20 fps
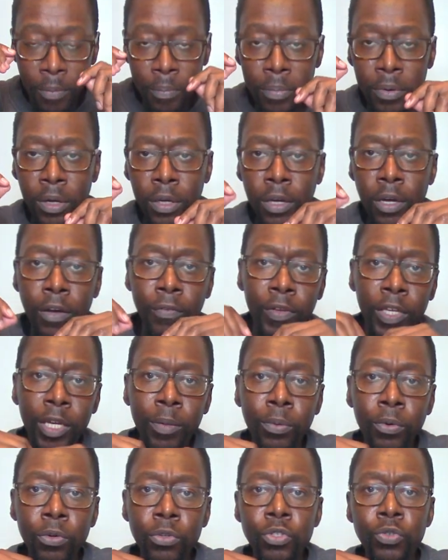the book of
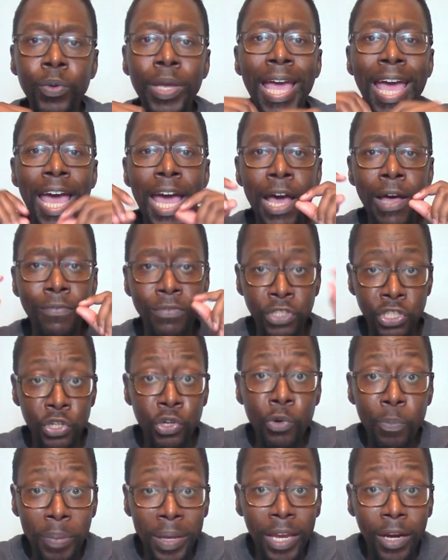Hebrews, we have
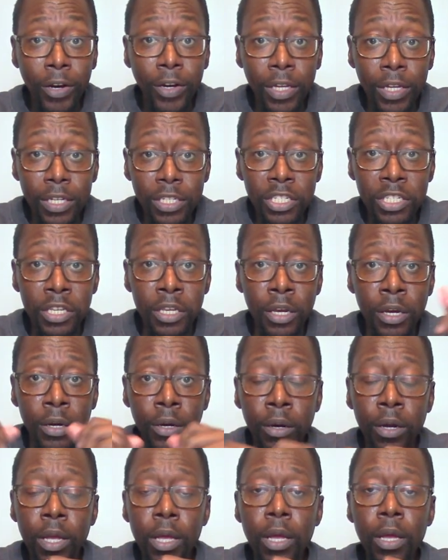2 periods
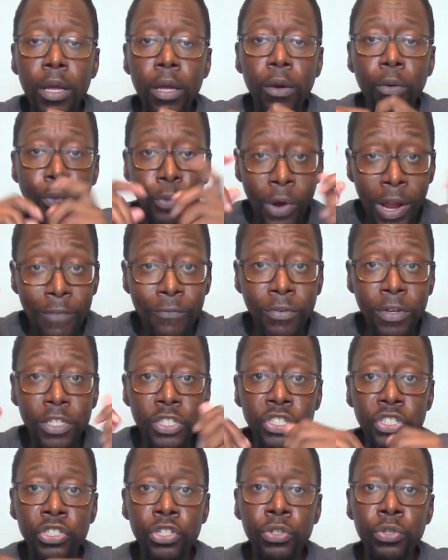here,
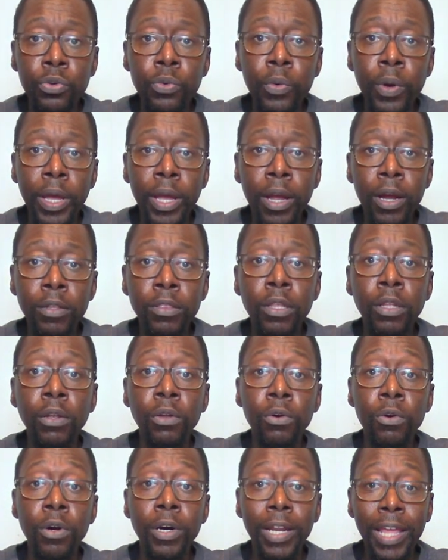reference to where the
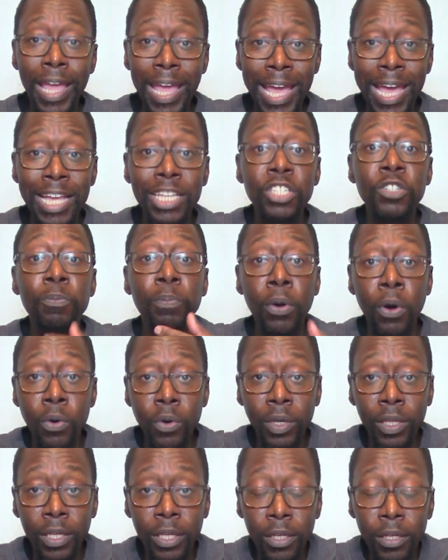Lord had
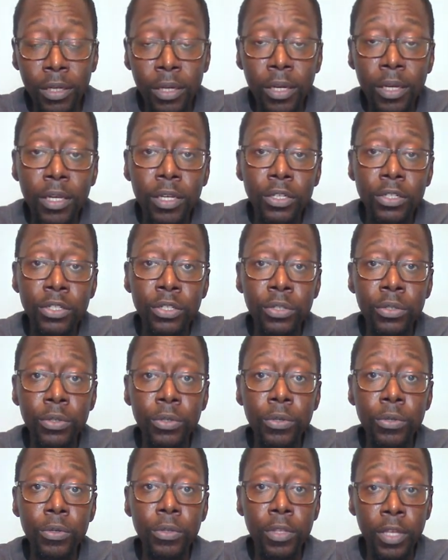spoken
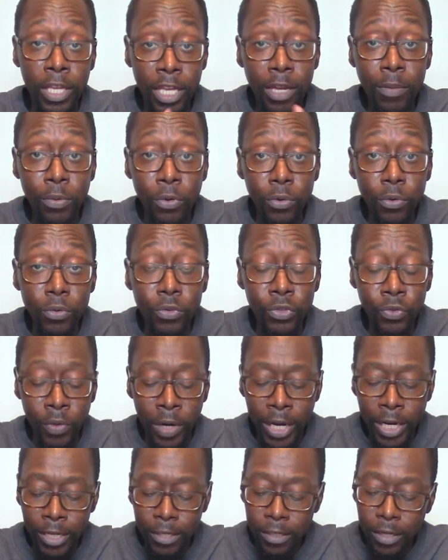to the Hebrews,
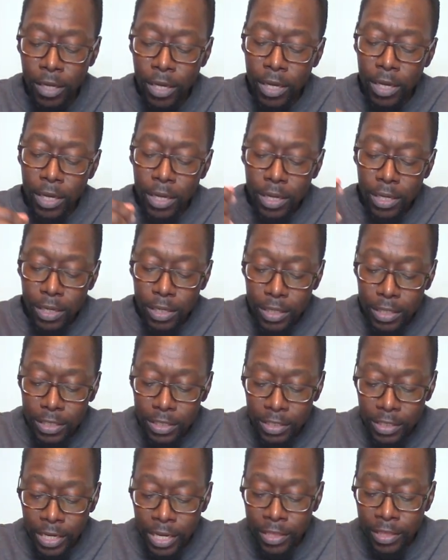right? He
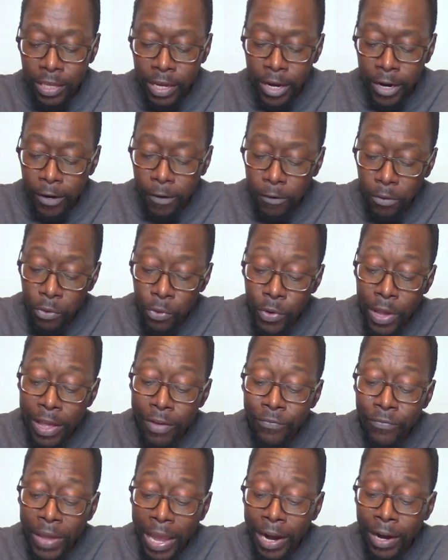said there, "who
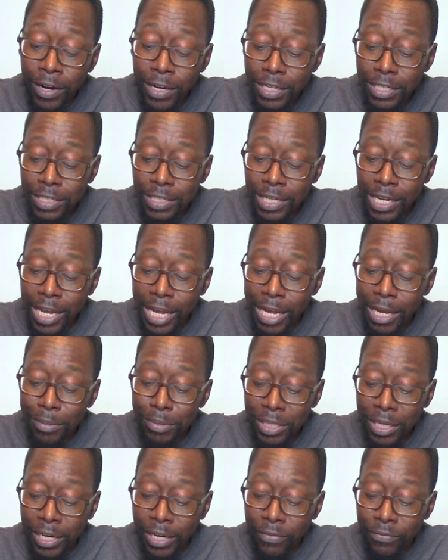at various
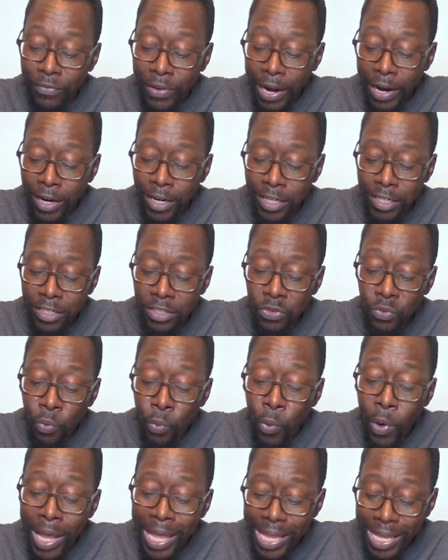times and in various
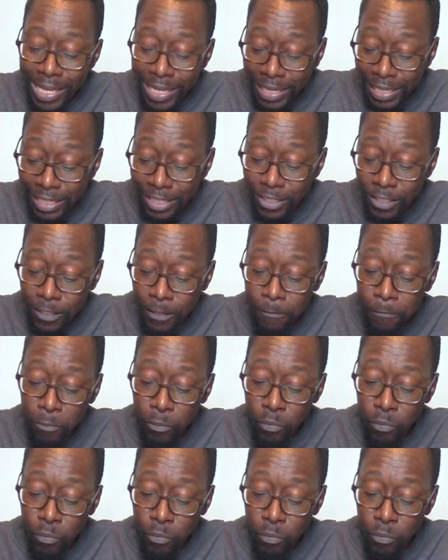ways